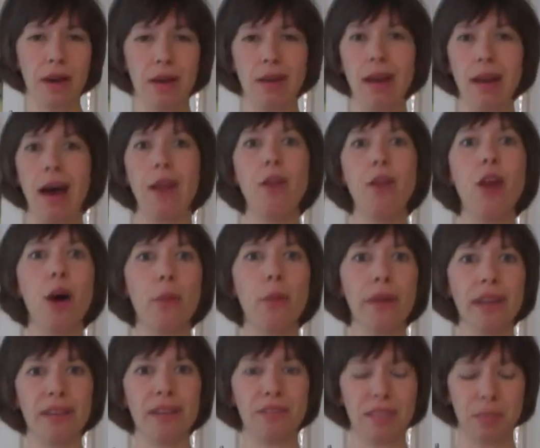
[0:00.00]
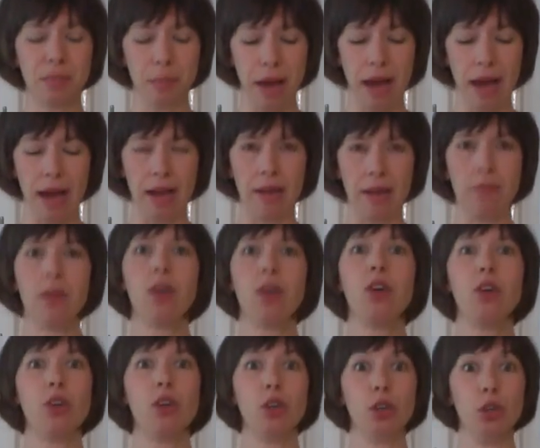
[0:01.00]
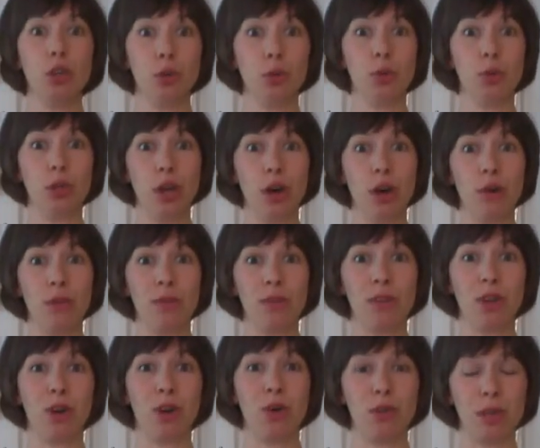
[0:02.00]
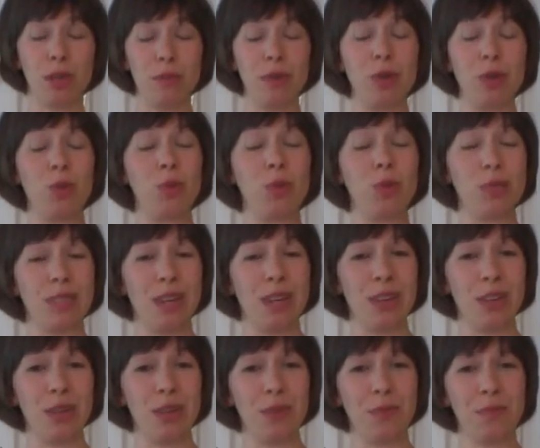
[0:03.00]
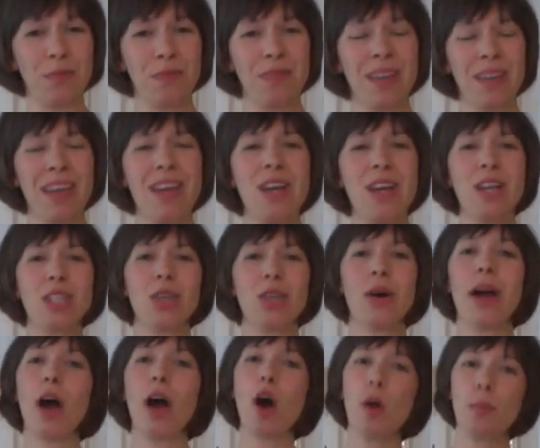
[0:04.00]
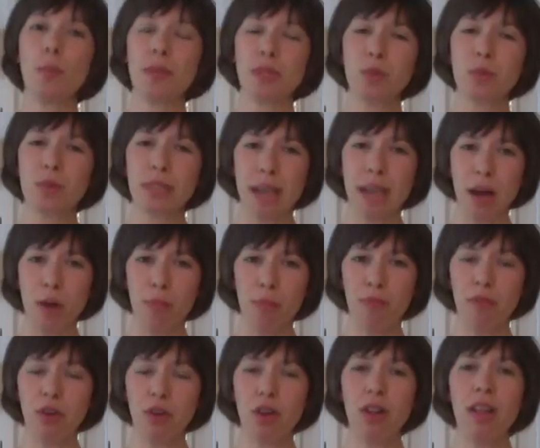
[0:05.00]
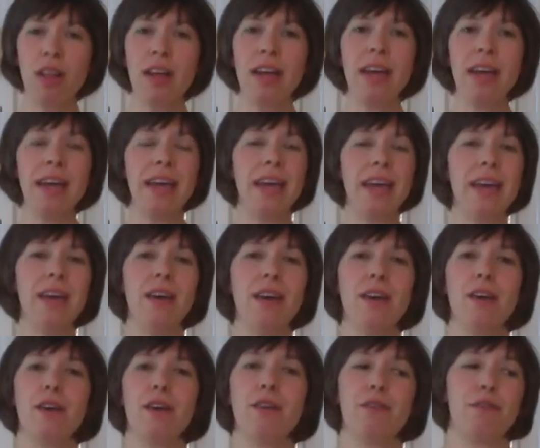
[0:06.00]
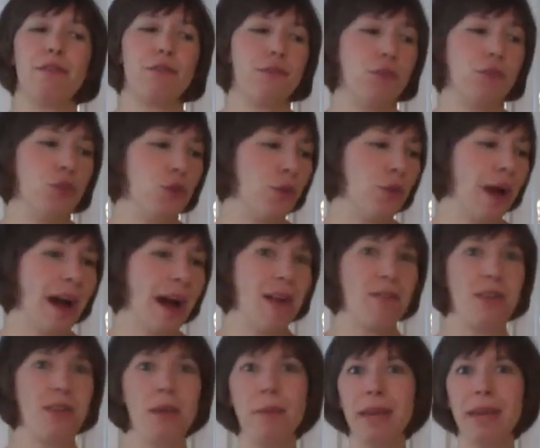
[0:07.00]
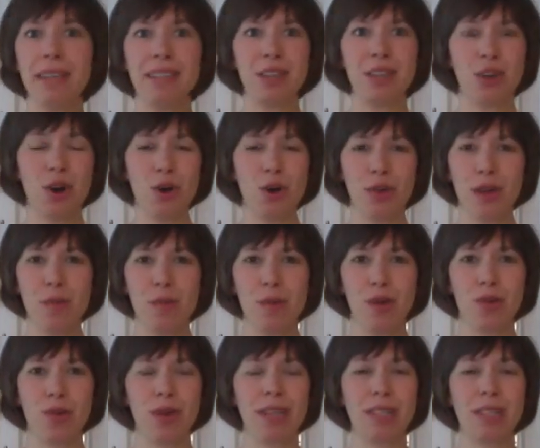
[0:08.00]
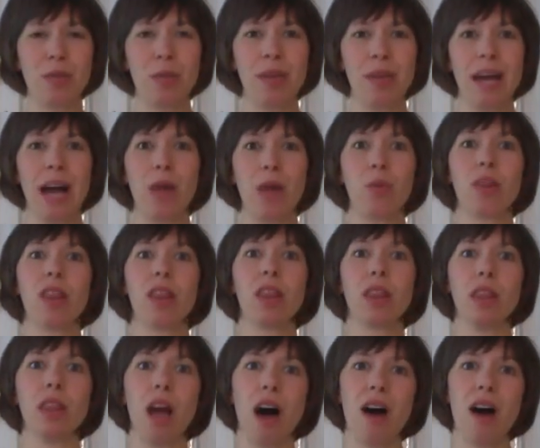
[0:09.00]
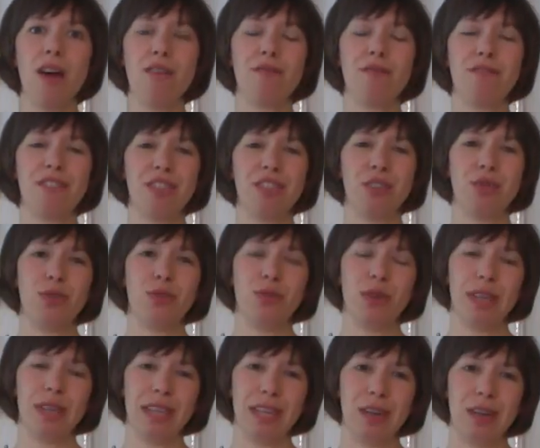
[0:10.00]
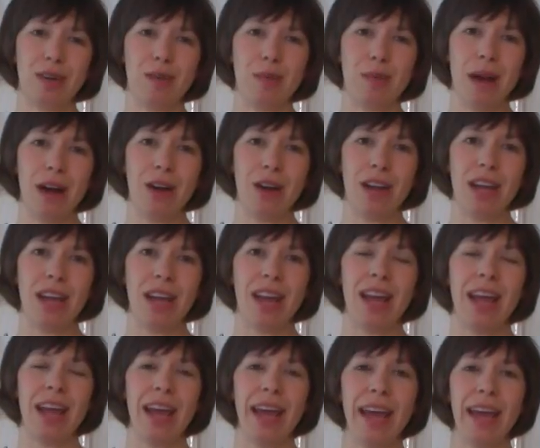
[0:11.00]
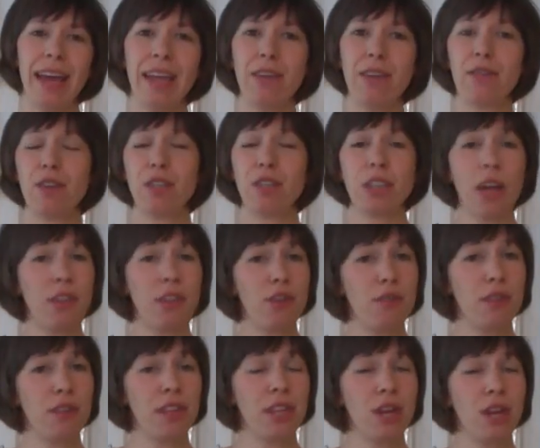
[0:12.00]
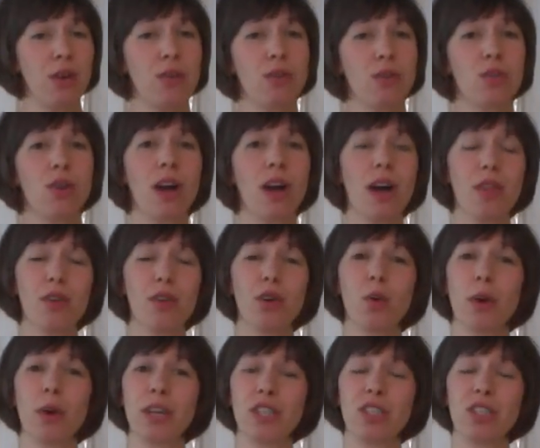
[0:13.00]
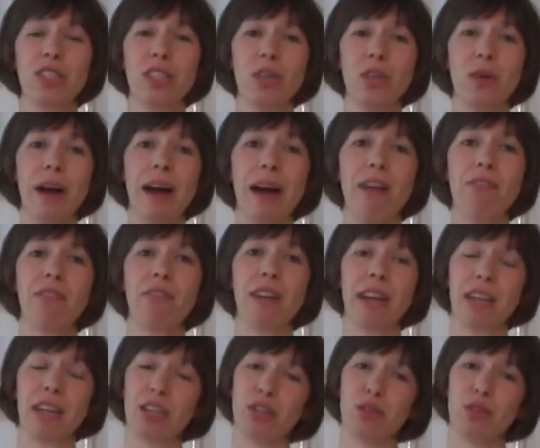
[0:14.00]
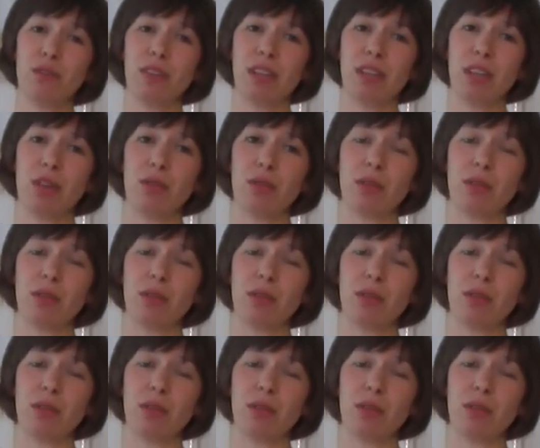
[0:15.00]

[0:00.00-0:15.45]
not knowing if it's bad. You will know. The coconut milk will tell you. So I hope this was helpful. If you have an amazing coconut milk recipe, I would love to hear about it. And if there's other videos or other questions that you have that I can do videos